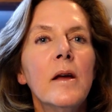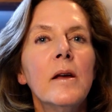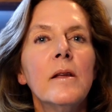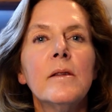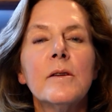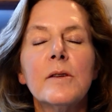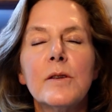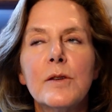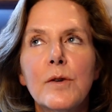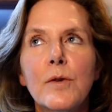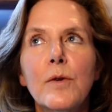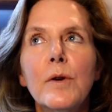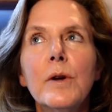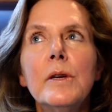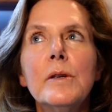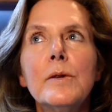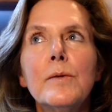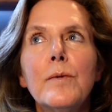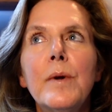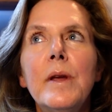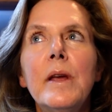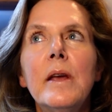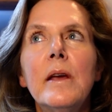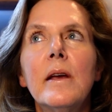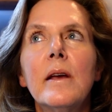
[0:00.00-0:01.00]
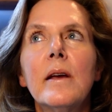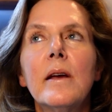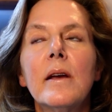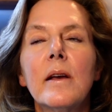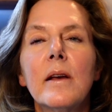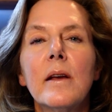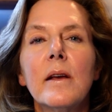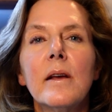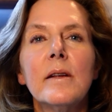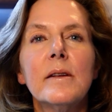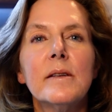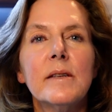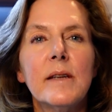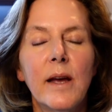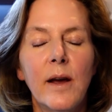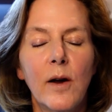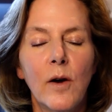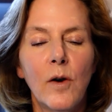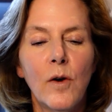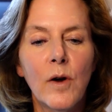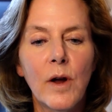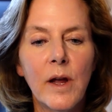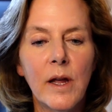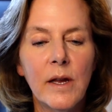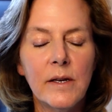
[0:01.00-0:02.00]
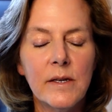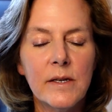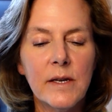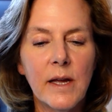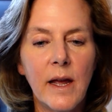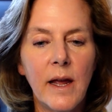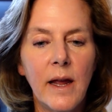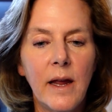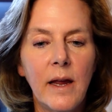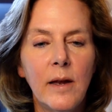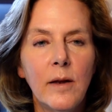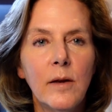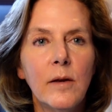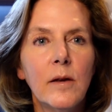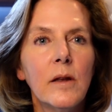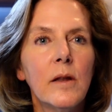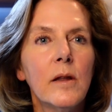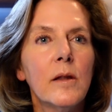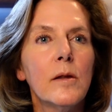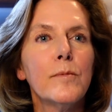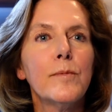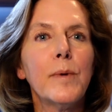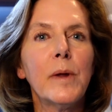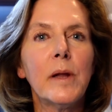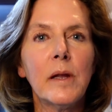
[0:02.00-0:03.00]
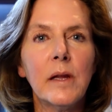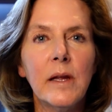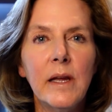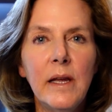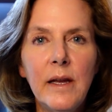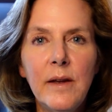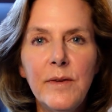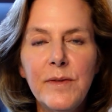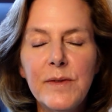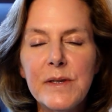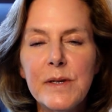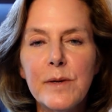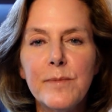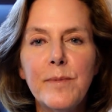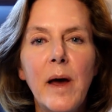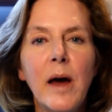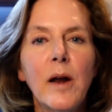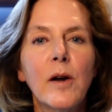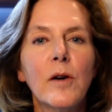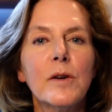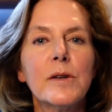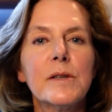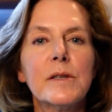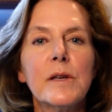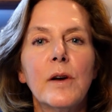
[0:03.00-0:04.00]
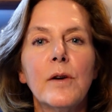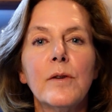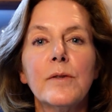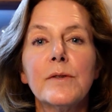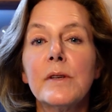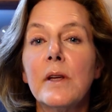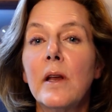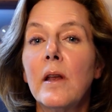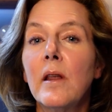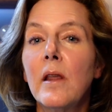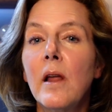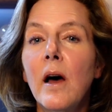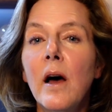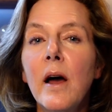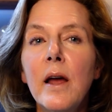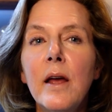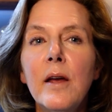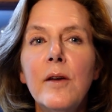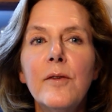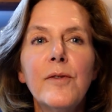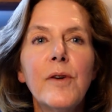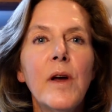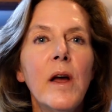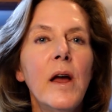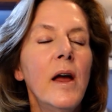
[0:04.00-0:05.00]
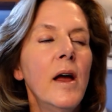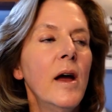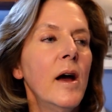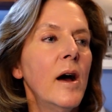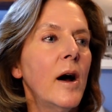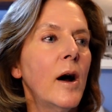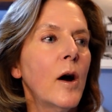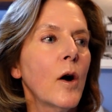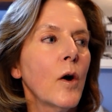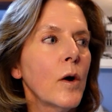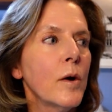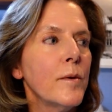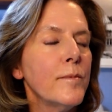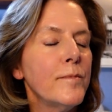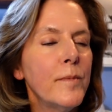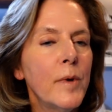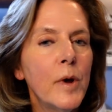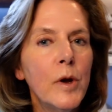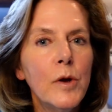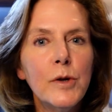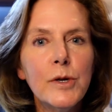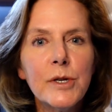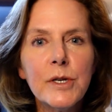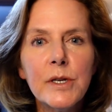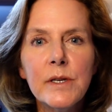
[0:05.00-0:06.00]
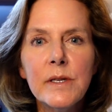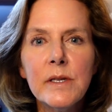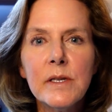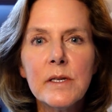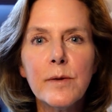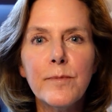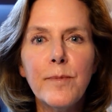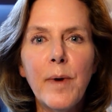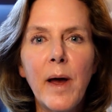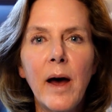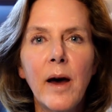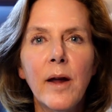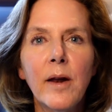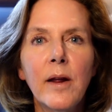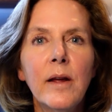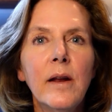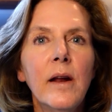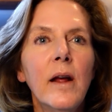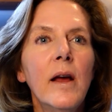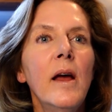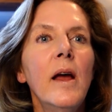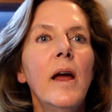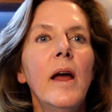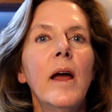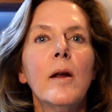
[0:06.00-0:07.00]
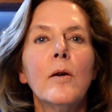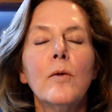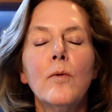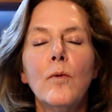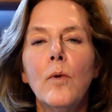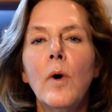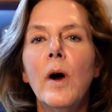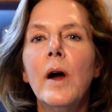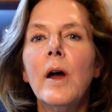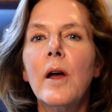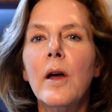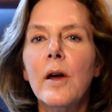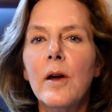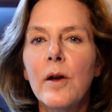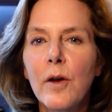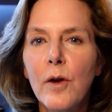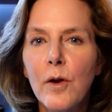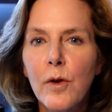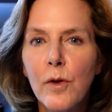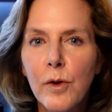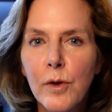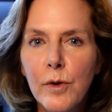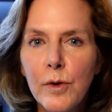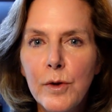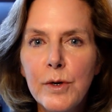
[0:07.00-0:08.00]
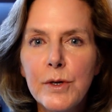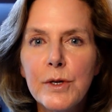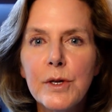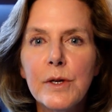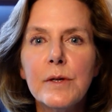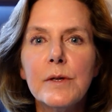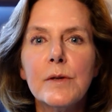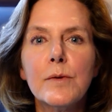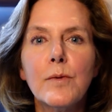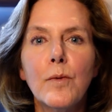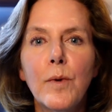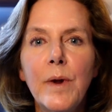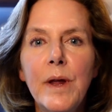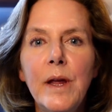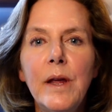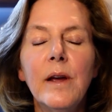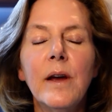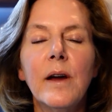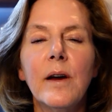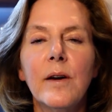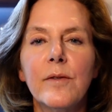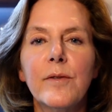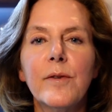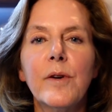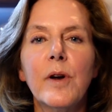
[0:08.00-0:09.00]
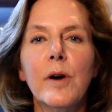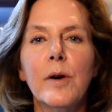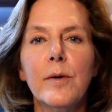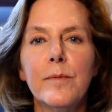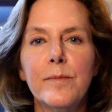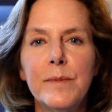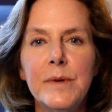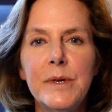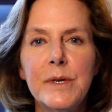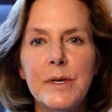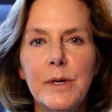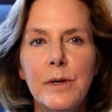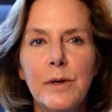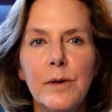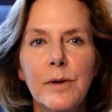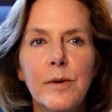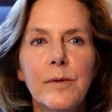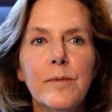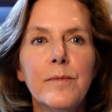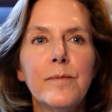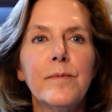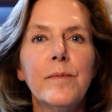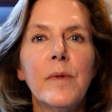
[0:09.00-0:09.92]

The stories we tell contain beliefs about ourselves in life, our emotions about it, and what conclusions we have come to.